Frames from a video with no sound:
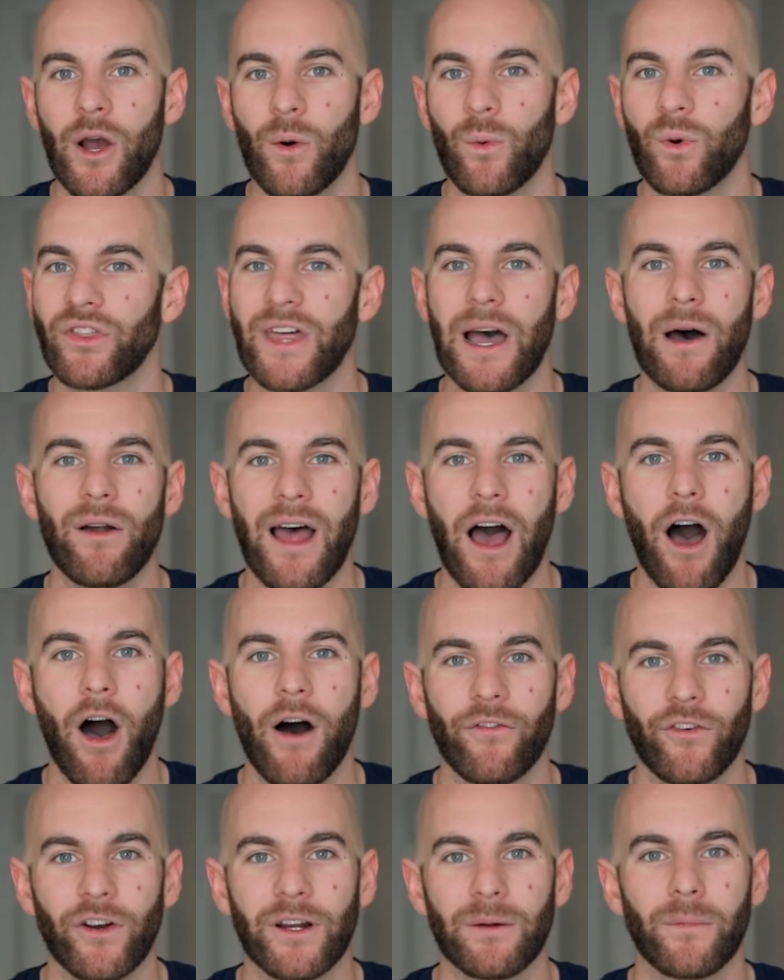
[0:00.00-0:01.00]
without
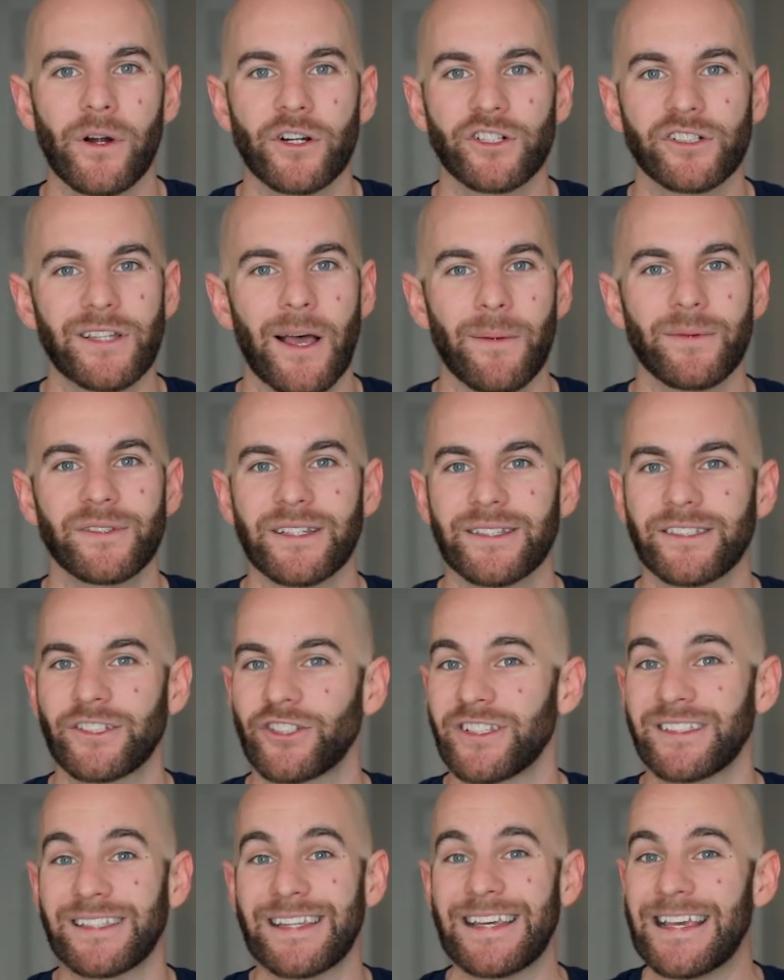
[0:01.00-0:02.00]
offering much substance
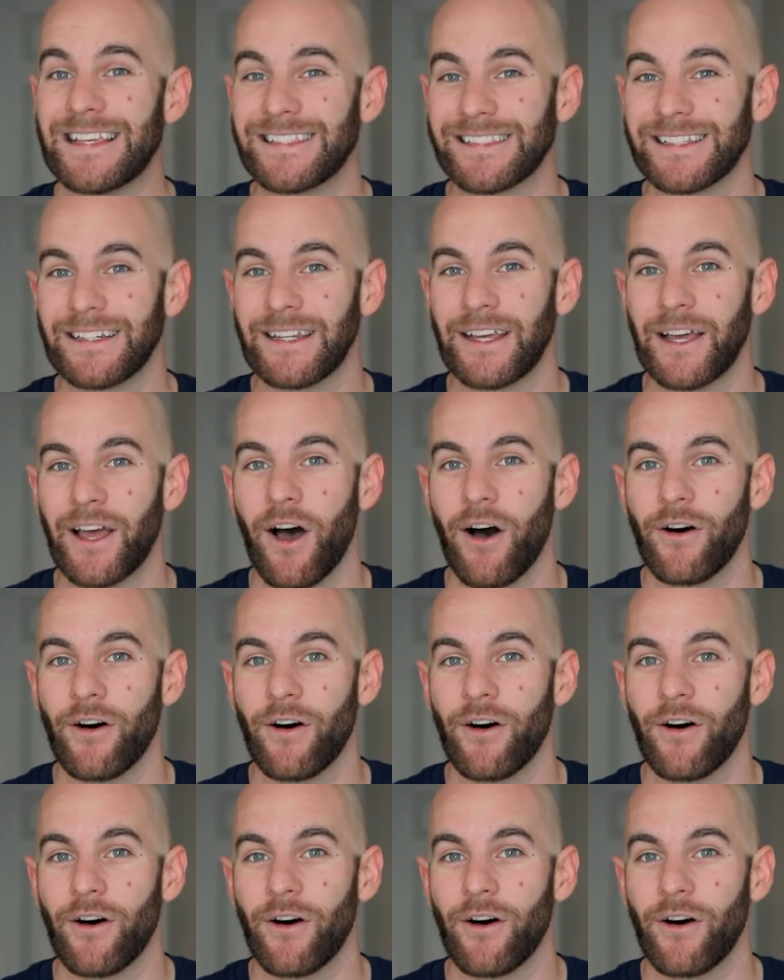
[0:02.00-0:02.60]
just isn't